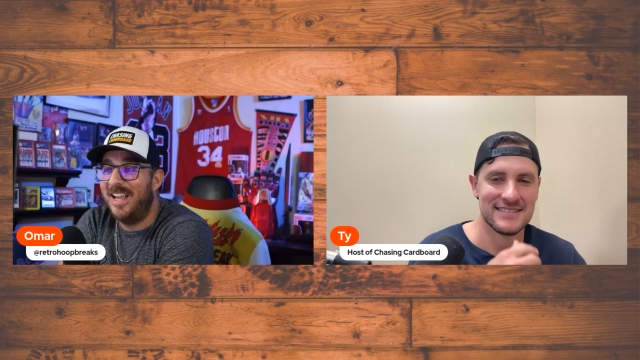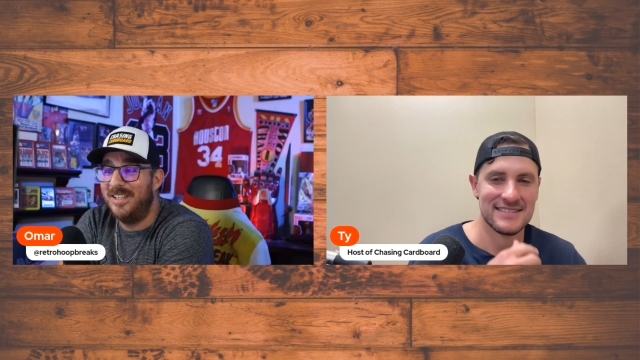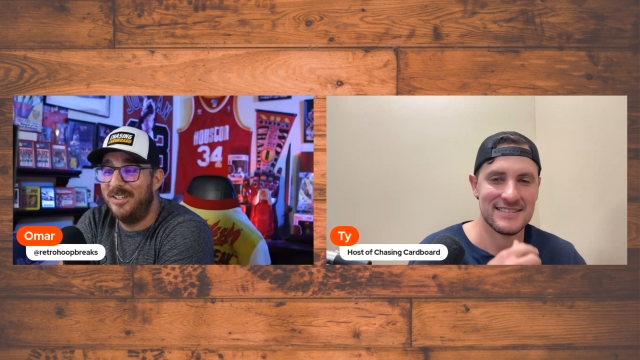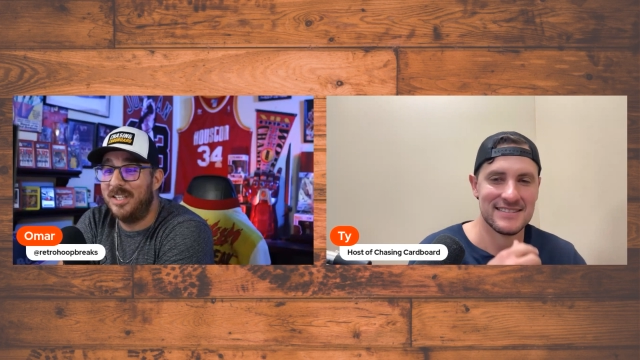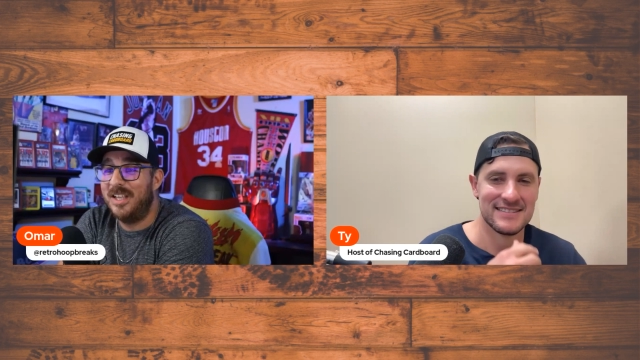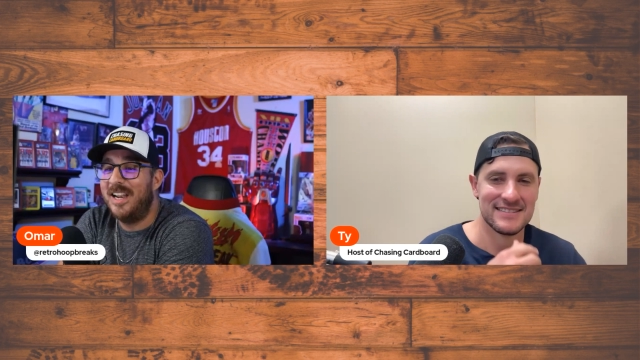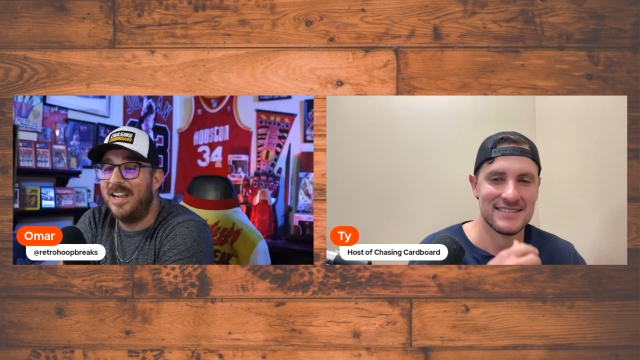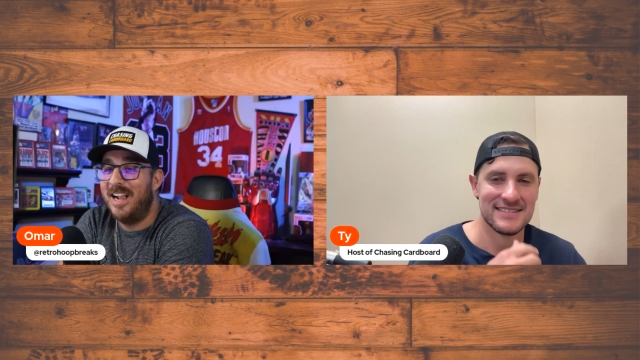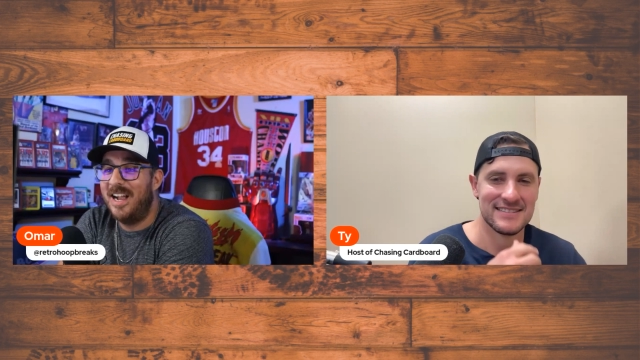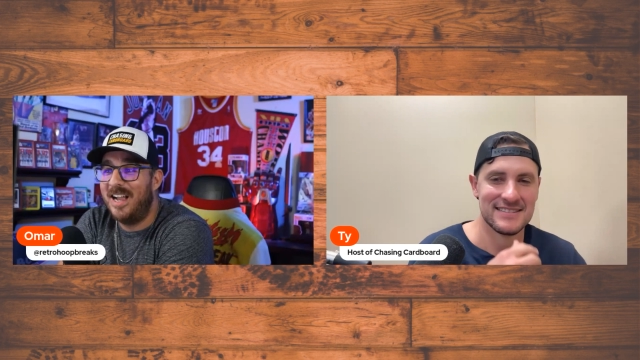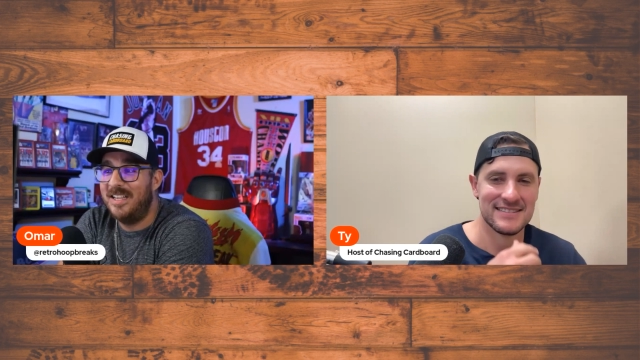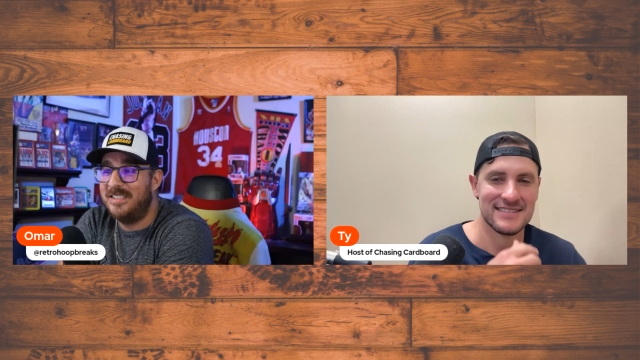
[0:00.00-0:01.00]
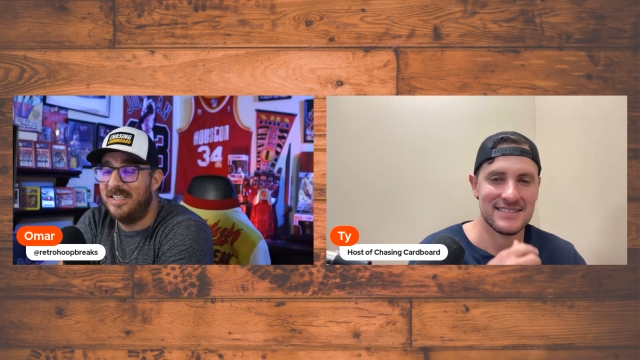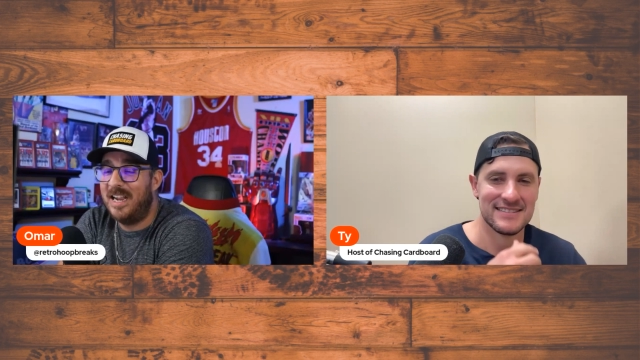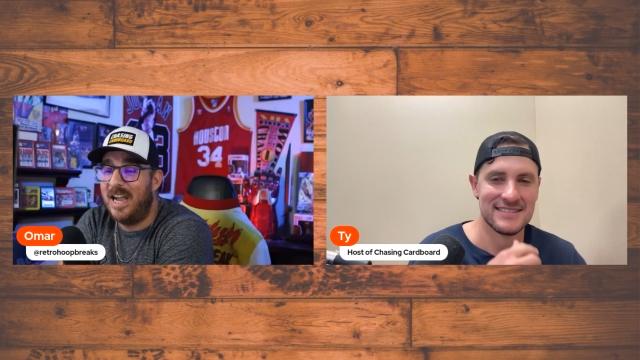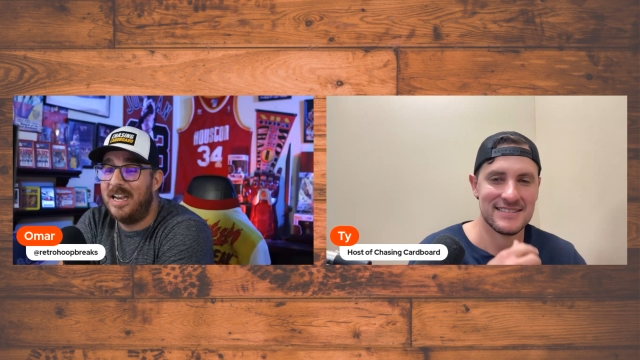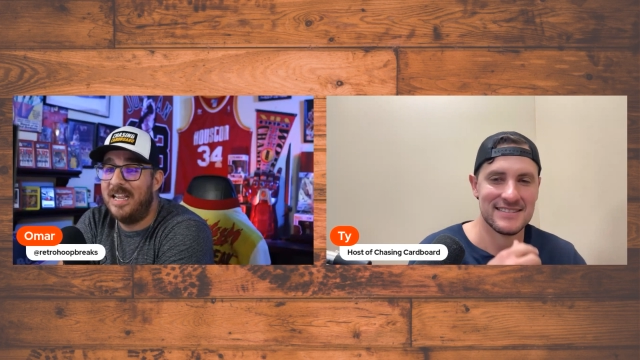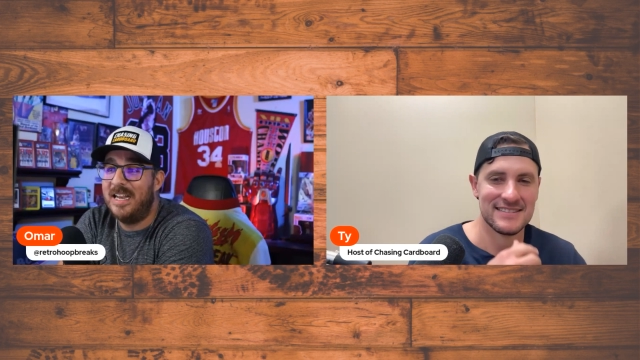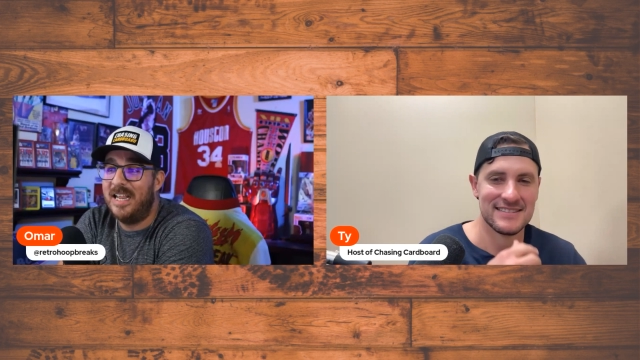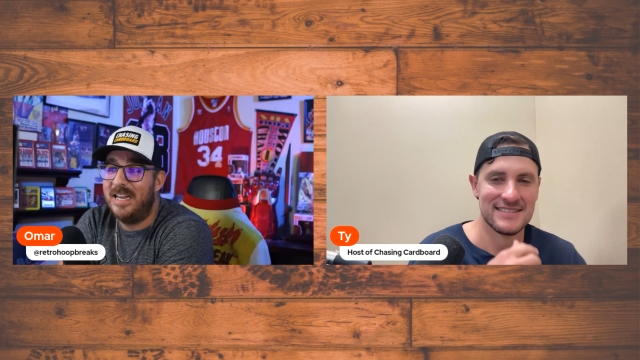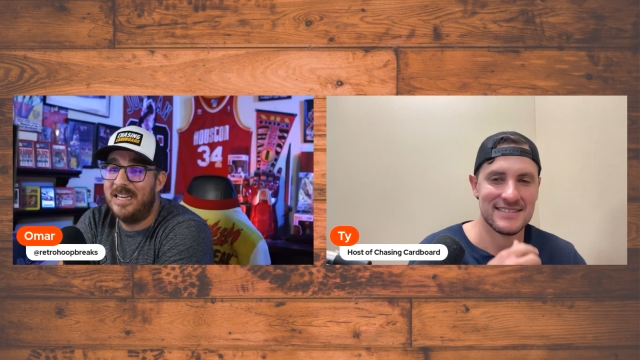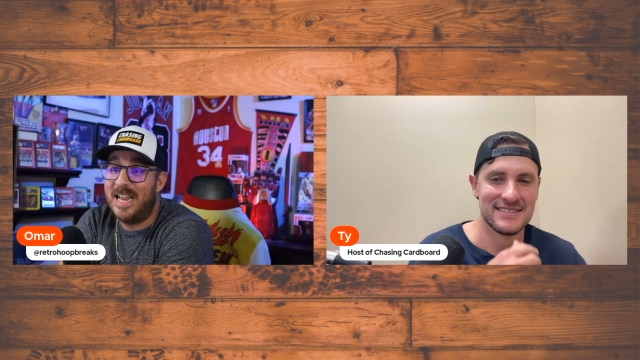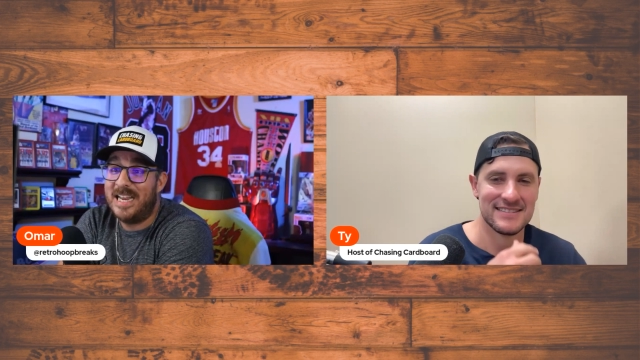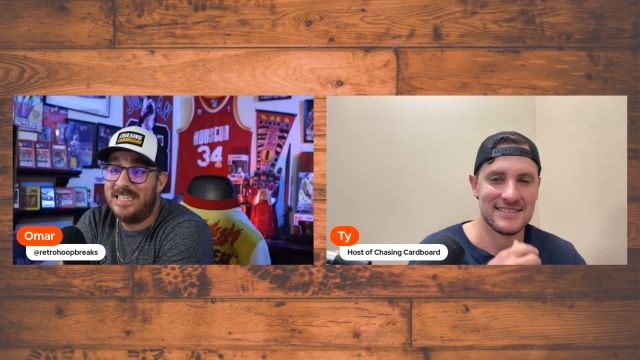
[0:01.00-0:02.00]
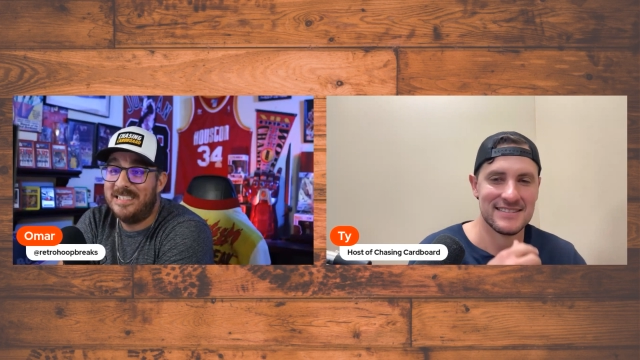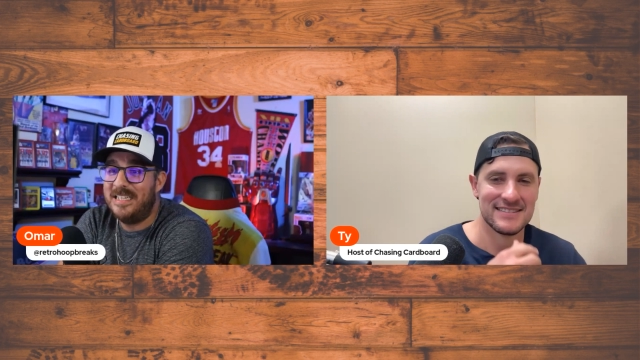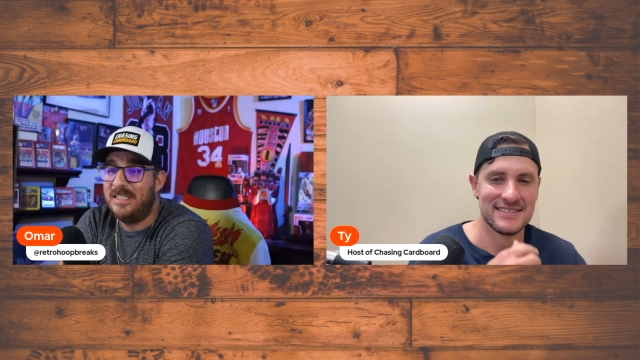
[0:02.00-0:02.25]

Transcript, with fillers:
Speaker 1: there's a lot of guys that got in at 19,